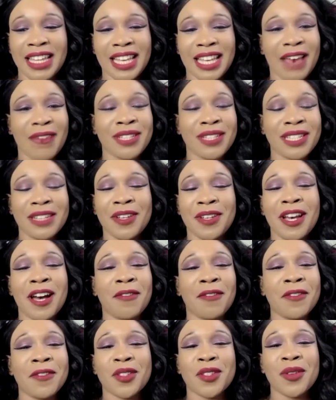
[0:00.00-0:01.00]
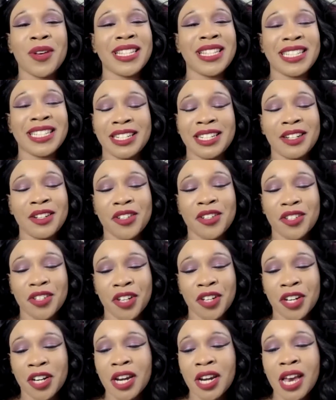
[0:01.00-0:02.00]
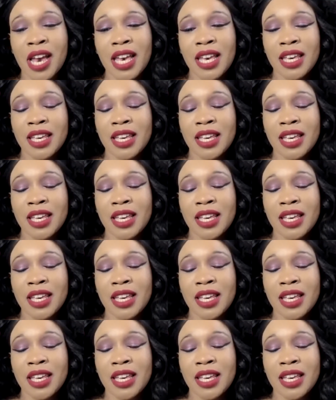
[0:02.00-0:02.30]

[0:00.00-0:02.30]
Like I was living off of Soylent and Ensure. You